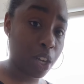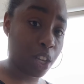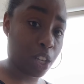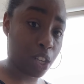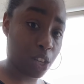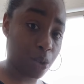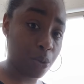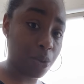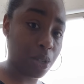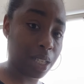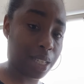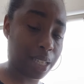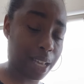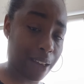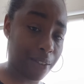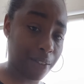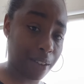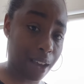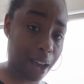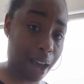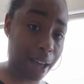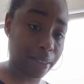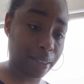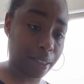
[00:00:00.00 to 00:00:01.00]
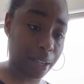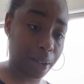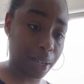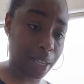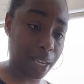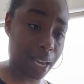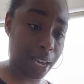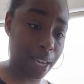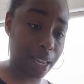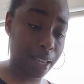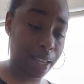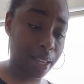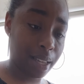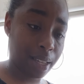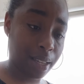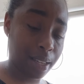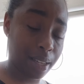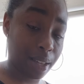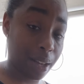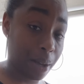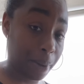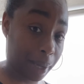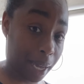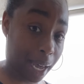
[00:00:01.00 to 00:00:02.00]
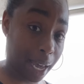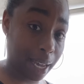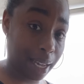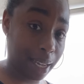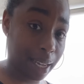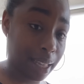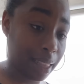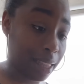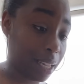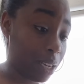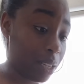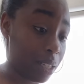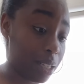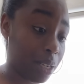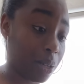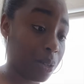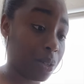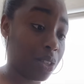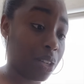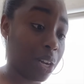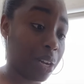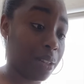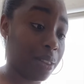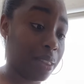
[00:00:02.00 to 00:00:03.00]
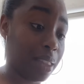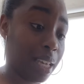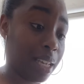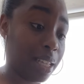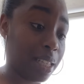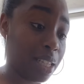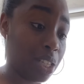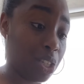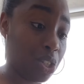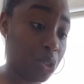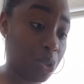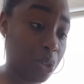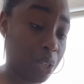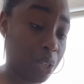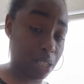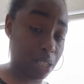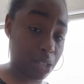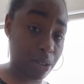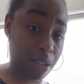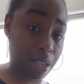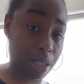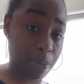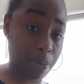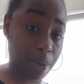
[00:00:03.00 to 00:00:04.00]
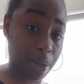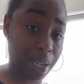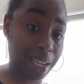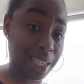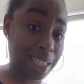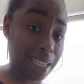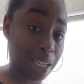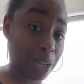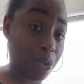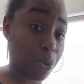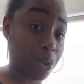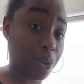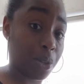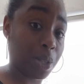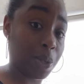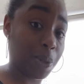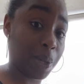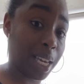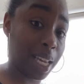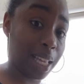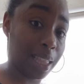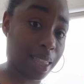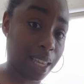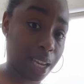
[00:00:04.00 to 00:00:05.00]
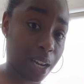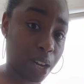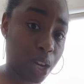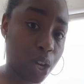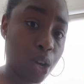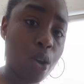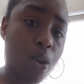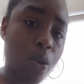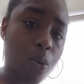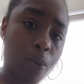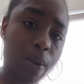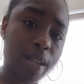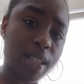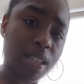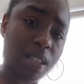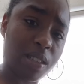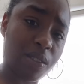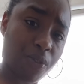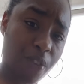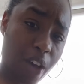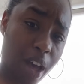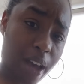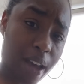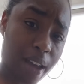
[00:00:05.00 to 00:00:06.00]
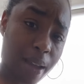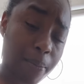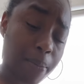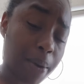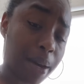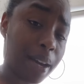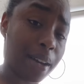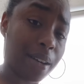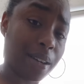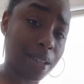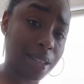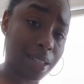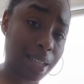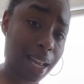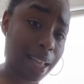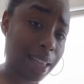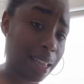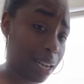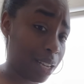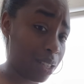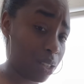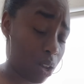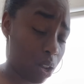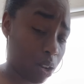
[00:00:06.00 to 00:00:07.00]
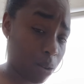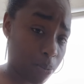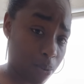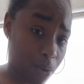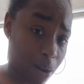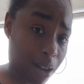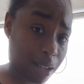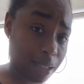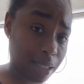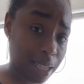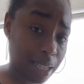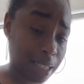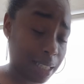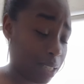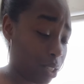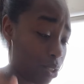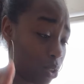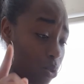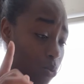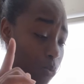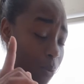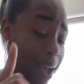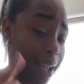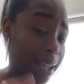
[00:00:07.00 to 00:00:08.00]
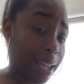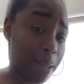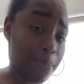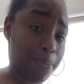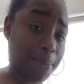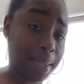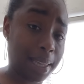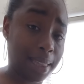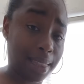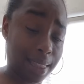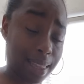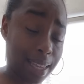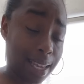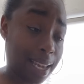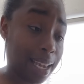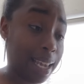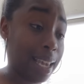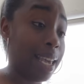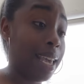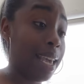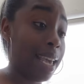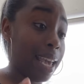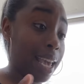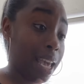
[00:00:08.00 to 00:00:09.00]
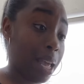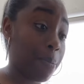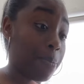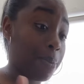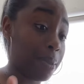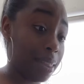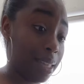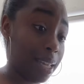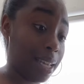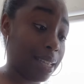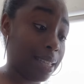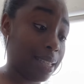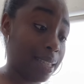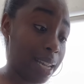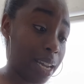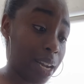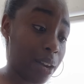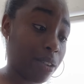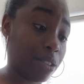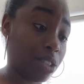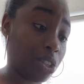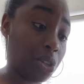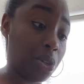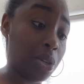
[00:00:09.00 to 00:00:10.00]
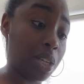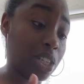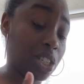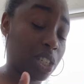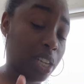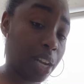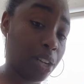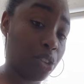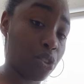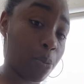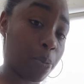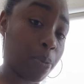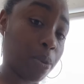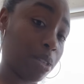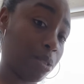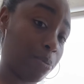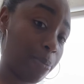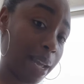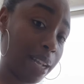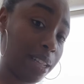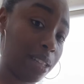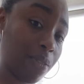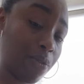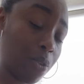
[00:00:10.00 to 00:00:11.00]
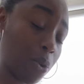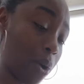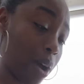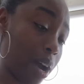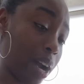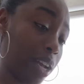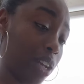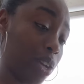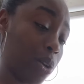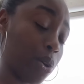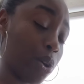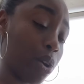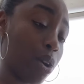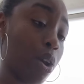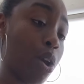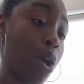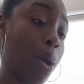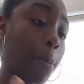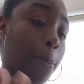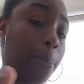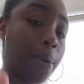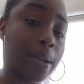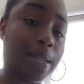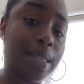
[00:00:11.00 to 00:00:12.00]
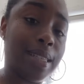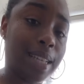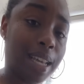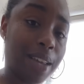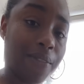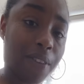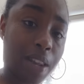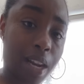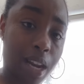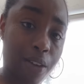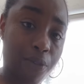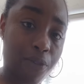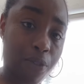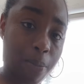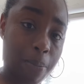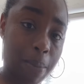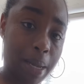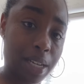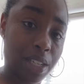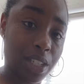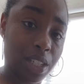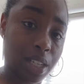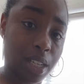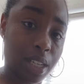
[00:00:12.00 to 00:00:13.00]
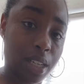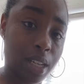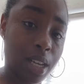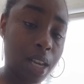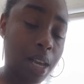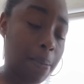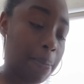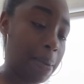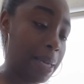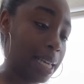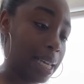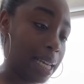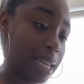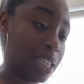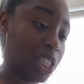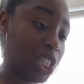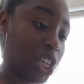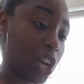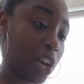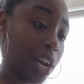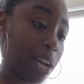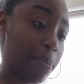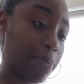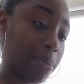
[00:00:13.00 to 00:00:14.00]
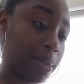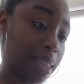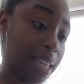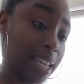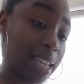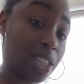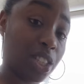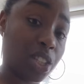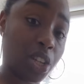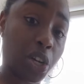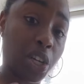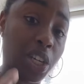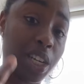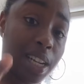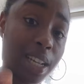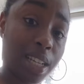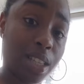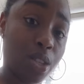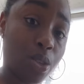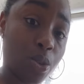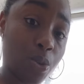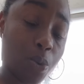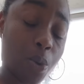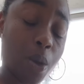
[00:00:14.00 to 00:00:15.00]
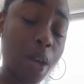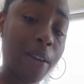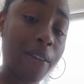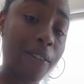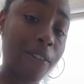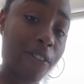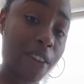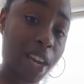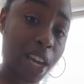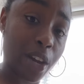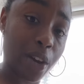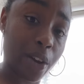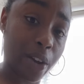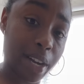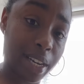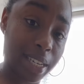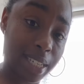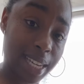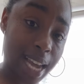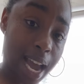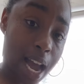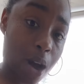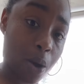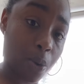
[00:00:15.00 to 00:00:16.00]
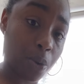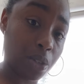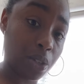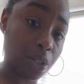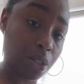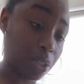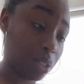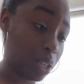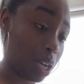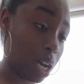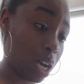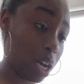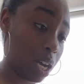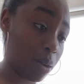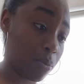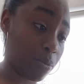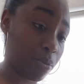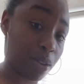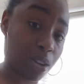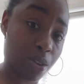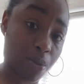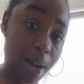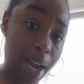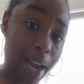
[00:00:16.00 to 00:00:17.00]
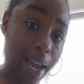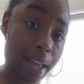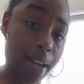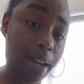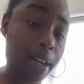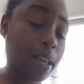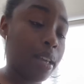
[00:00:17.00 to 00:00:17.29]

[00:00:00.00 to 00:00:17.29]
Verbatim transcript: You just haven't got there yet okay? There are still certain things that to experience in order to get there, which is fine, but understand that it's all a process. This is why empathy empathy is there so you can change your perspective on how you're perceiving information because your empathy is turning into fear, doubt, um, regret.